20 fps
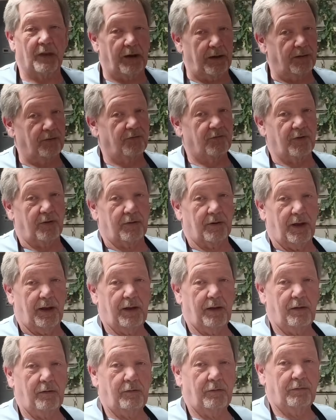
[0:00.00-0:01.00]
And so
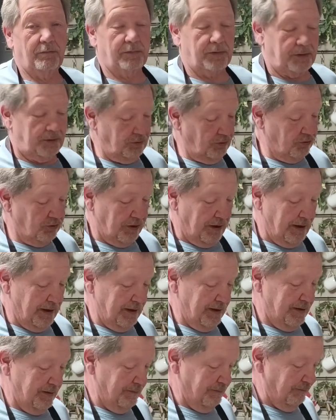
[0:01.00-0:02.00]
now it's
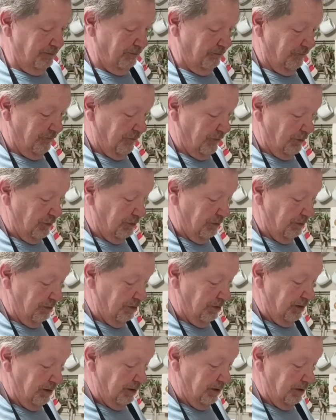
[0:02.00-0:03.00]
time
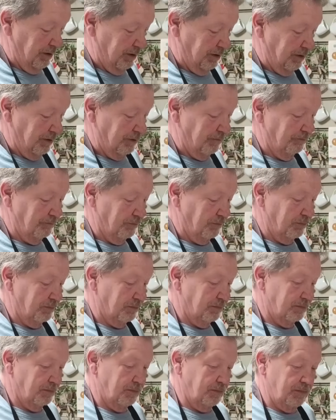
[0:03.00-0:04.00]
for the
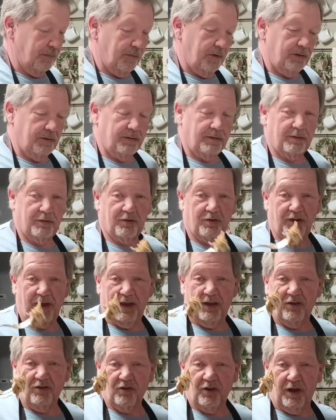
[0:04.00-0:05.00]

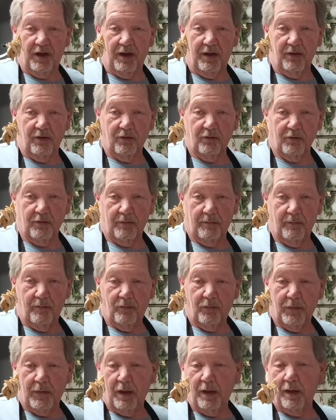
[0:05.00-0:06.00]
taste test.
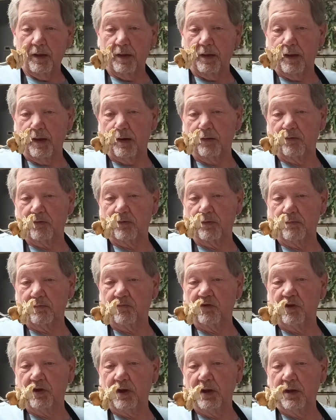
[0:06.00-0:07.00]
Got us
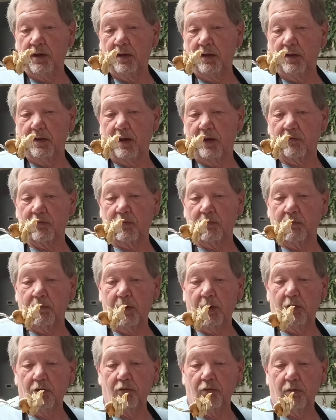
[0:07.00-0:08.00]
some chicken, got some
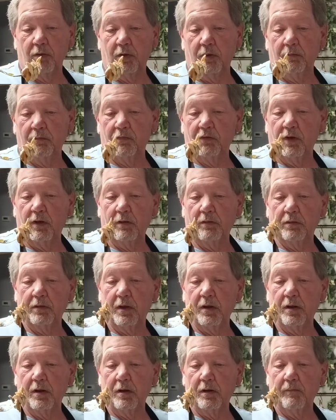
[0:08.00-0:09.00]
mushrooms on
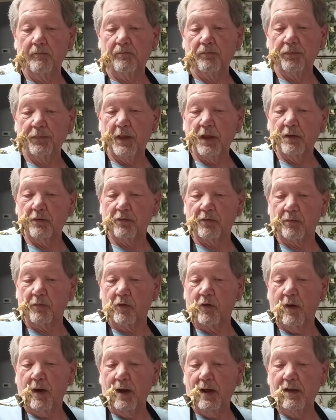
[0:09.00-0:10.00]
there,
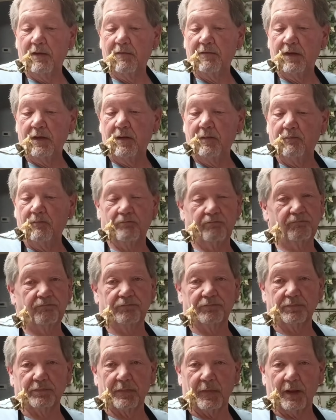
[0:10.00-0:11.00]
some gravy.
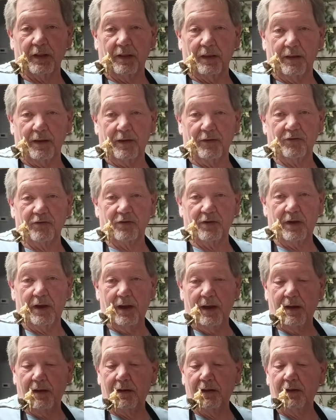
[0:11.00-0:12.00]
Let's
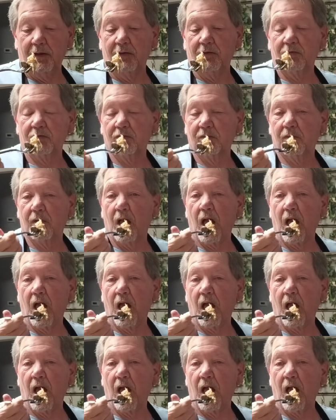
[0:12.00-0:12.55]
see how it is.